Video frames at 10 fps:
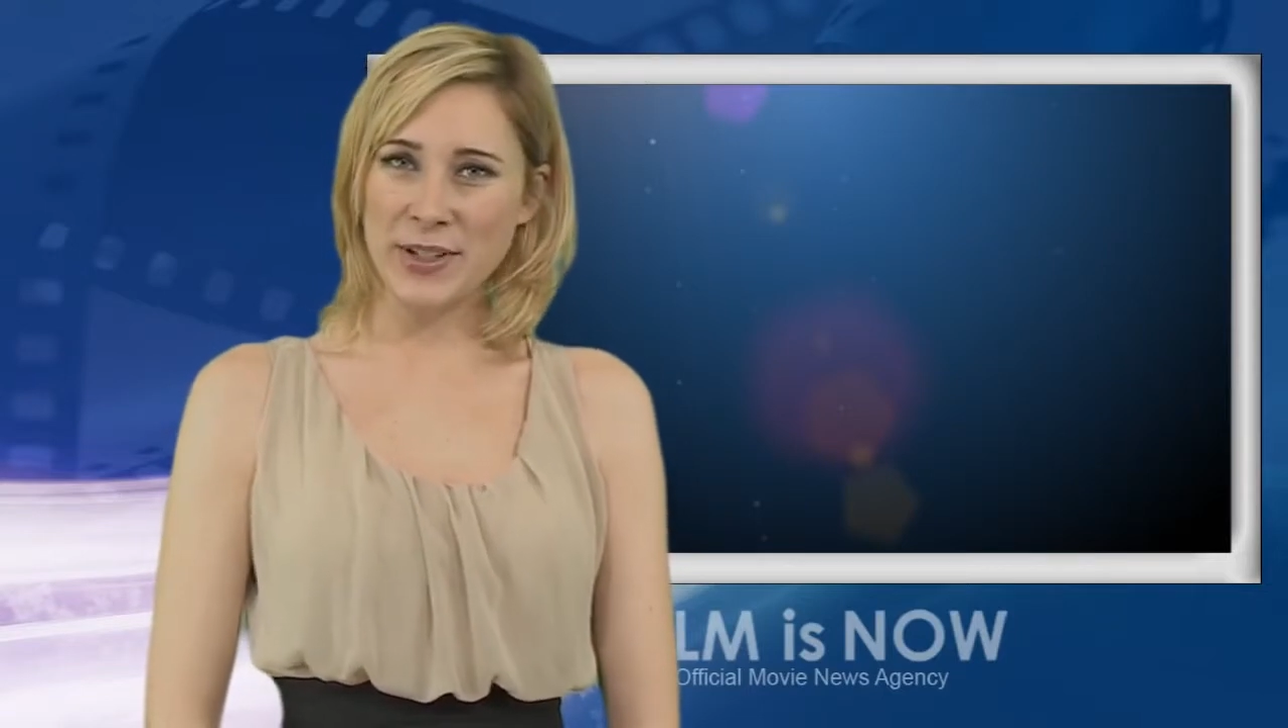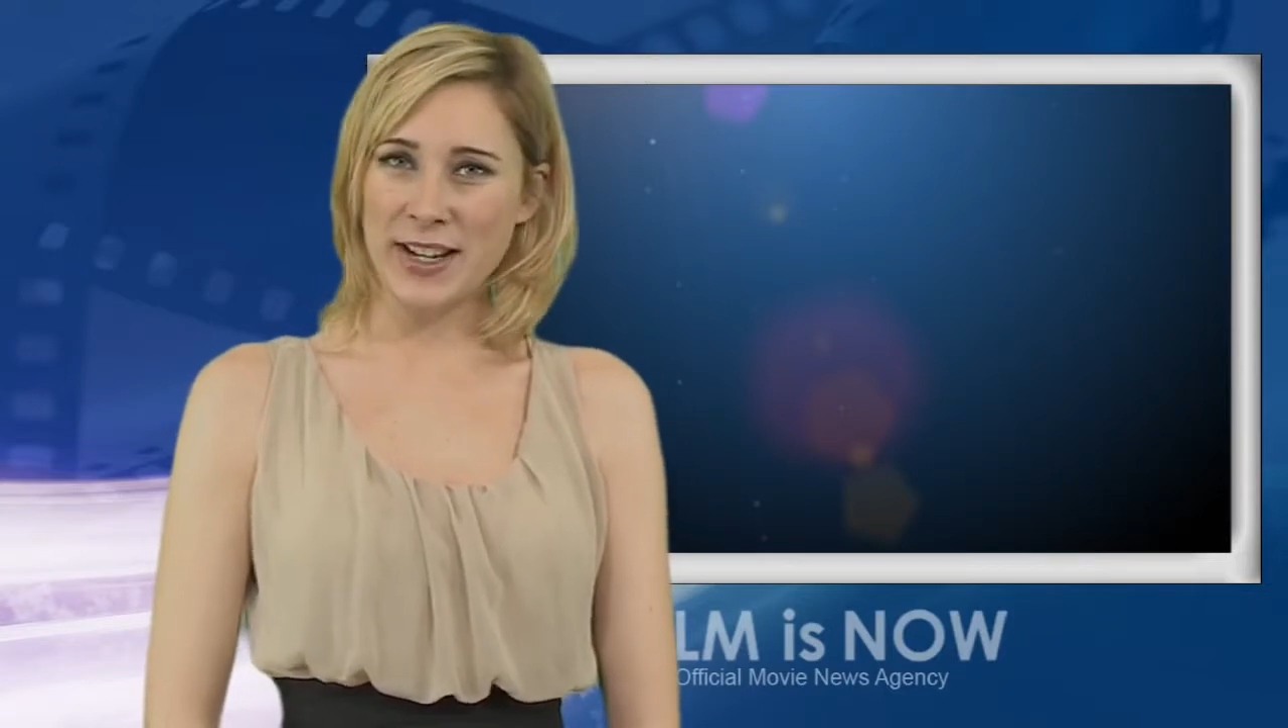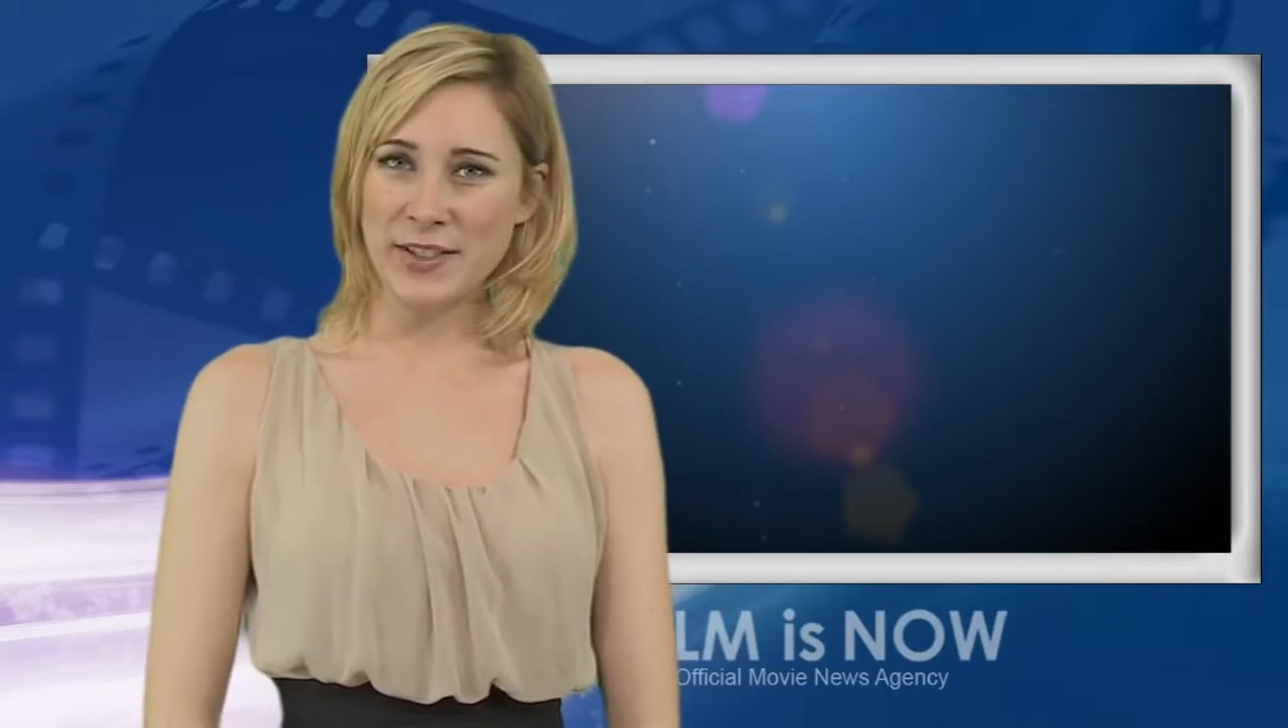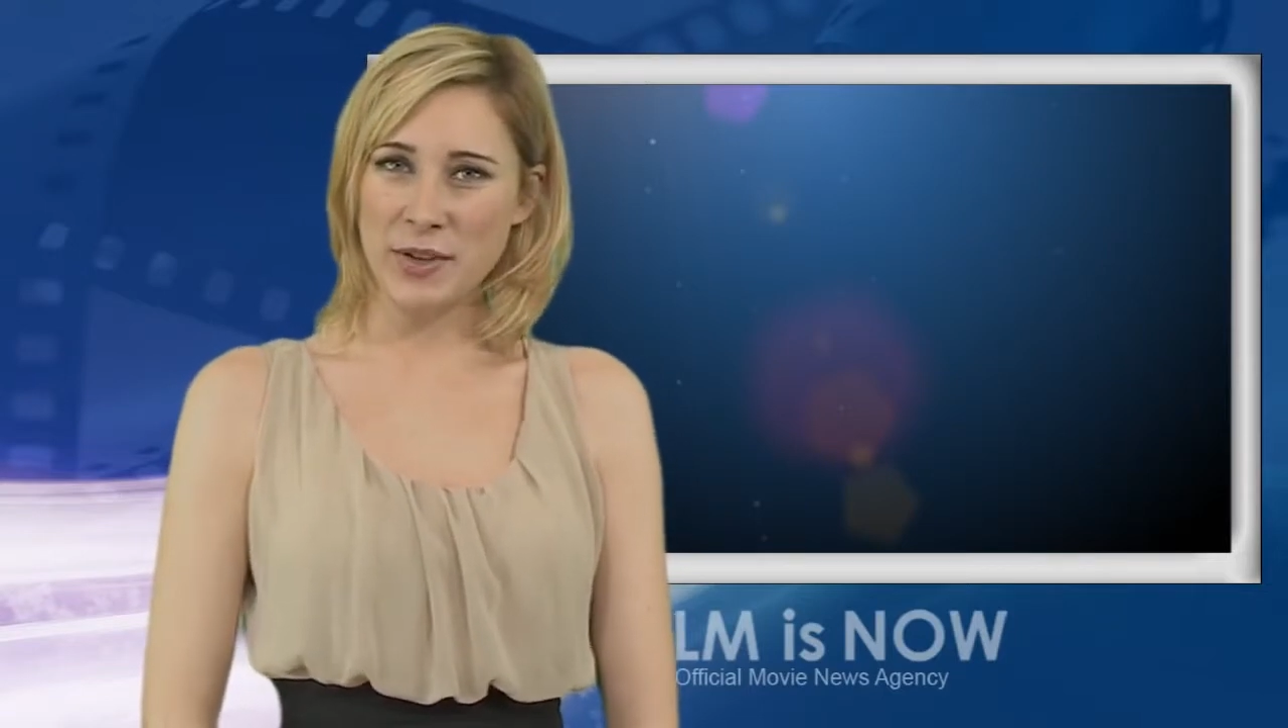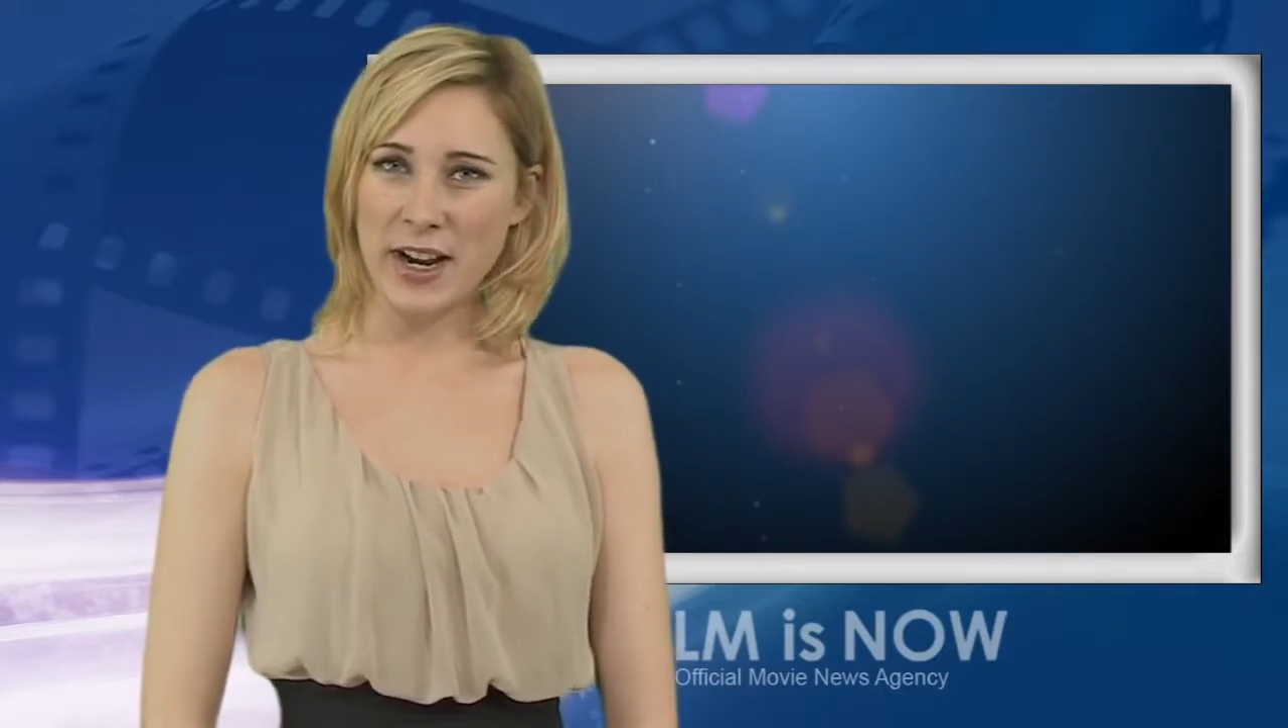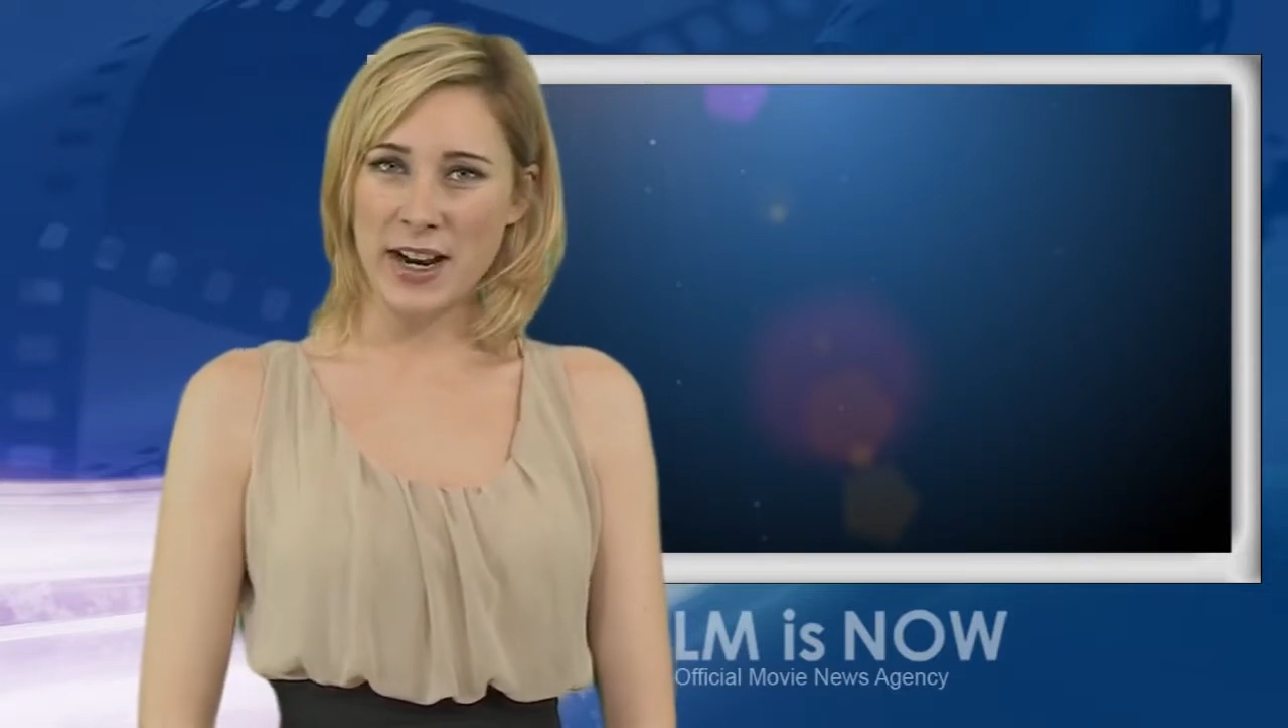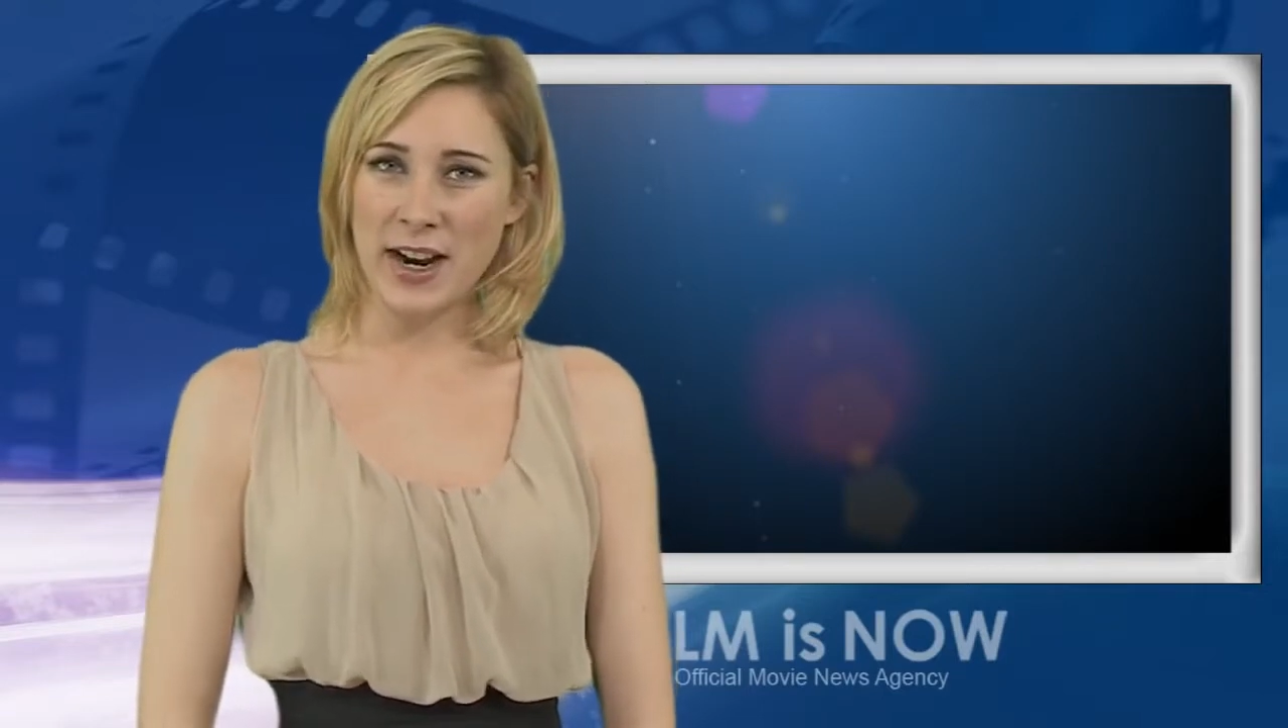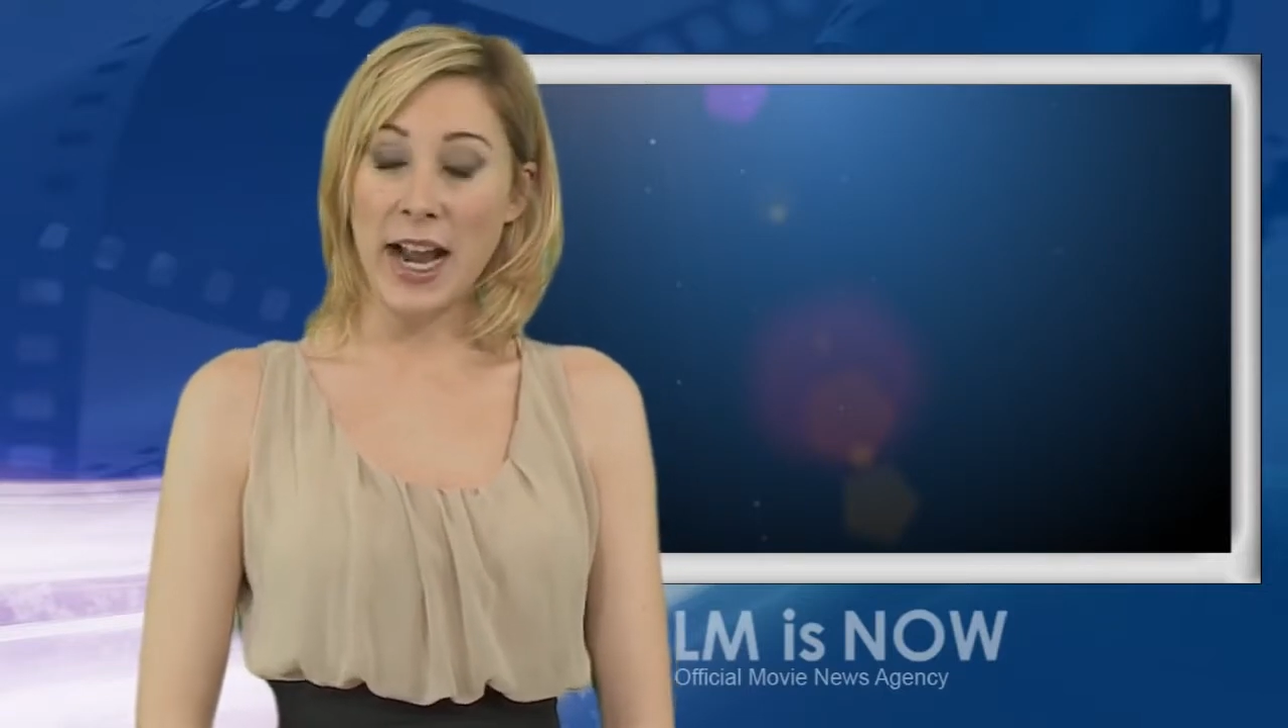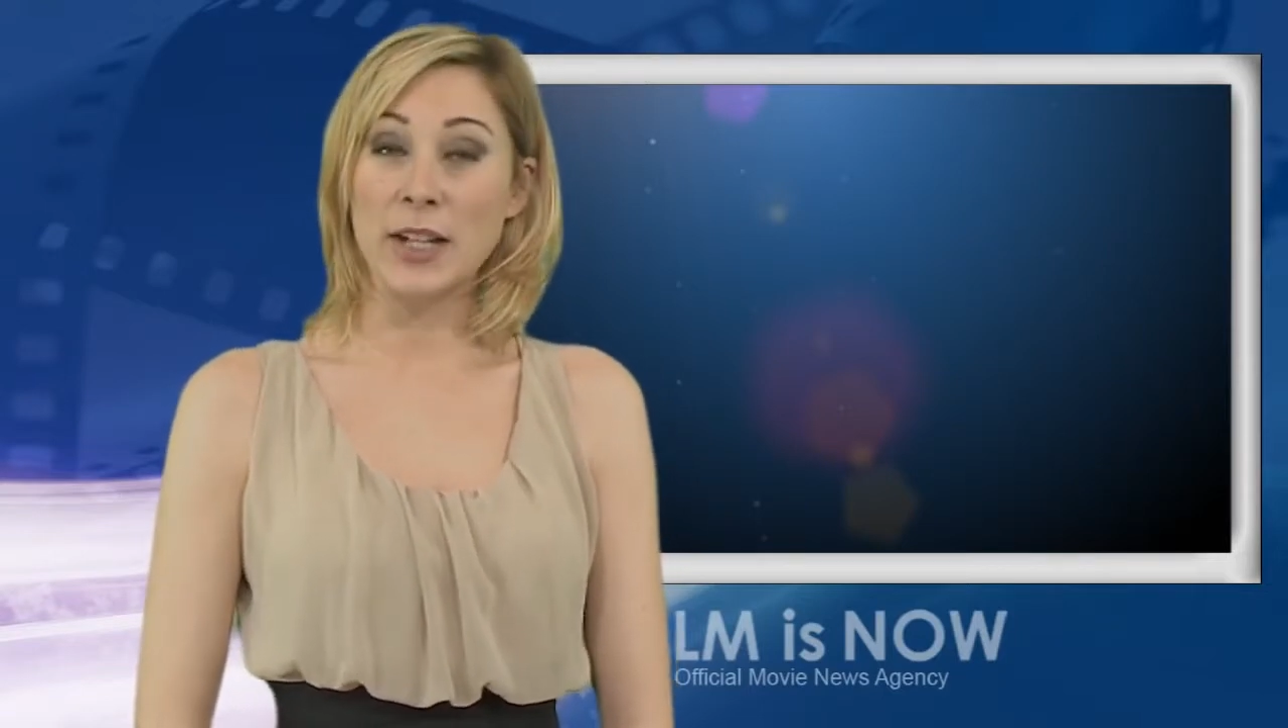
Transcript: today's trailer